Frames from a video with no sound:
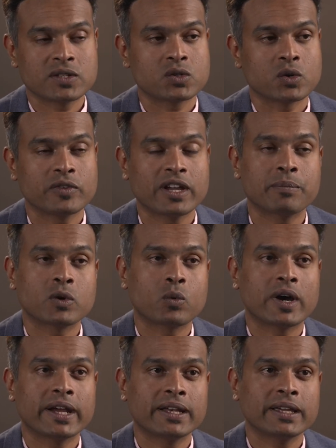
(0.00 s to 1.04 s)
So we are
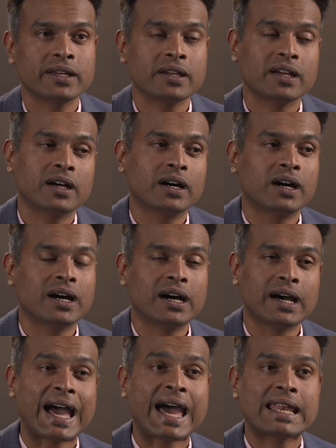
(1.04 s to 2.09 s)
providing
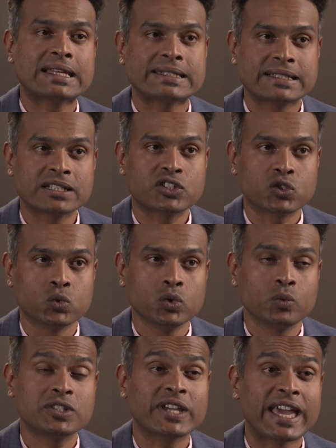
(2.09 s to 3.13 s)
an analytical tool
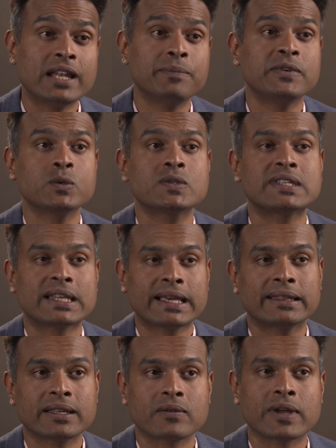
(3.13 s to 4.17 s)
which help you
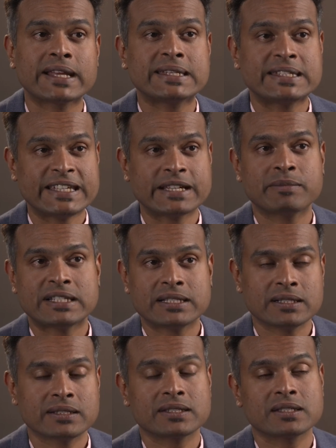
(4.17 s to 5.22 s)
select the right
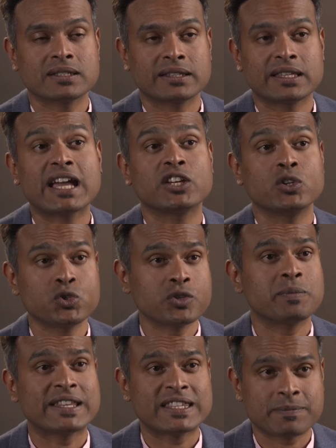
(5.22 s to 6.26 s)
TMLs that you
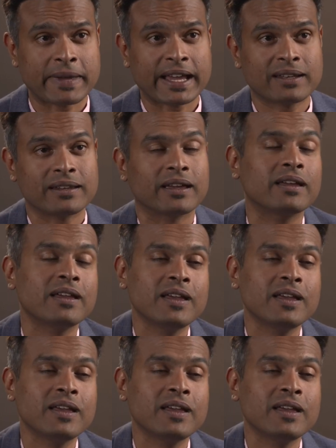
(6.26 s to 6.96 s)
should be inspecting